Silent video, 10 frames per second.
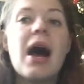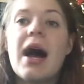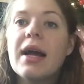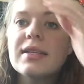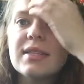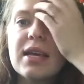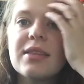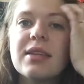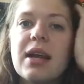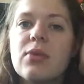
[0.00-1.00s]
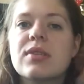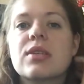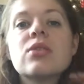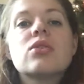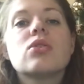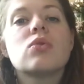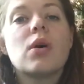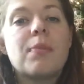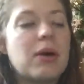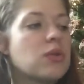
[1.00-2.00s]
I said that I was gonna do
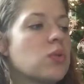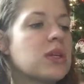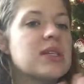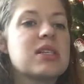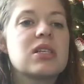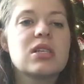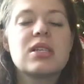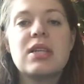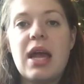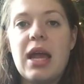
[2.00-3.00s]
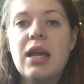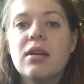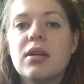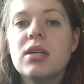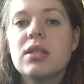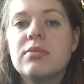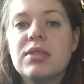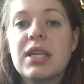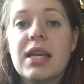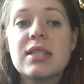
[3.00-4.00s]
about 20 stitches a day
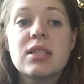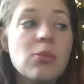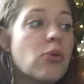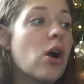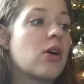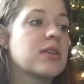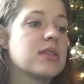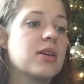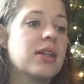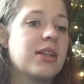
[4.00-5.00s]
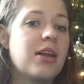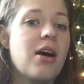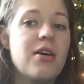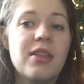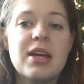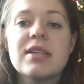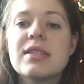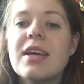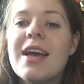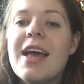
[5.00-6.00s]
to get some progress on this,